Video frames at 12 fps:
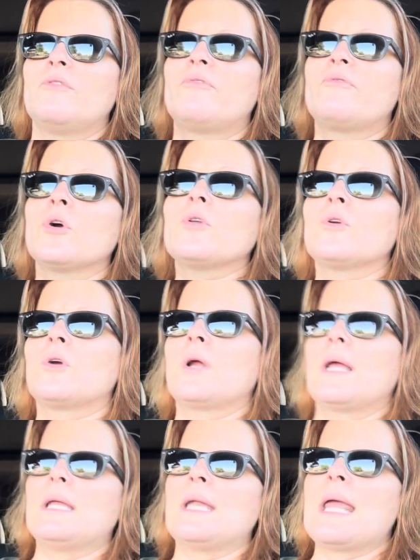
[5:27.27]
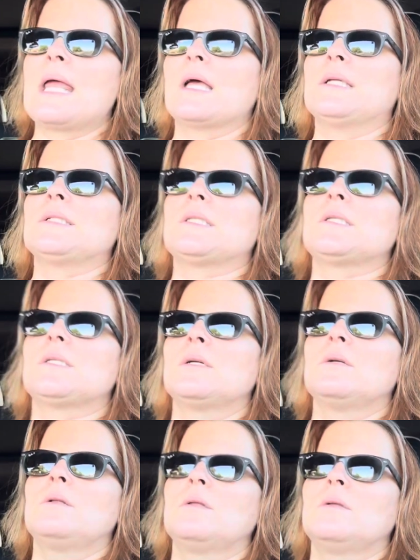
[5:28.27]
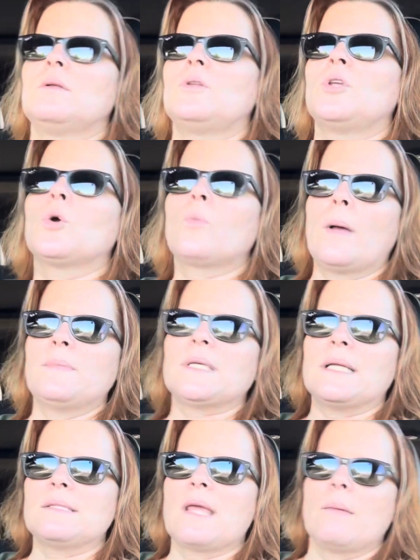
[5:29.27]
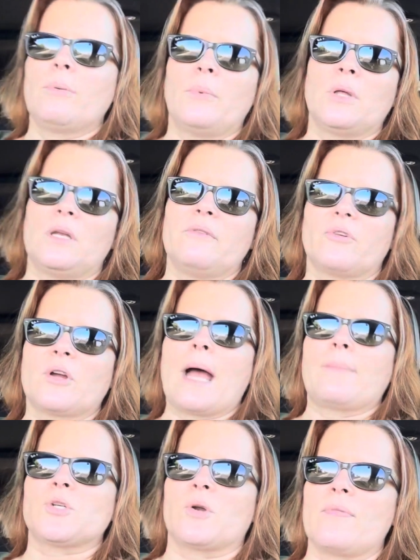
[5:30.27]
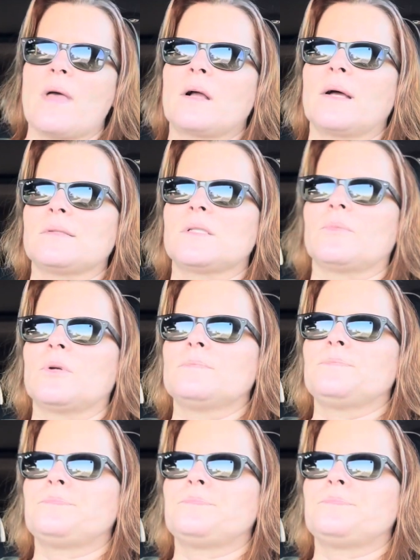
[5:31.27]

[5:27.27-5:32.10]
further enhance your website's capability for capturing that customer.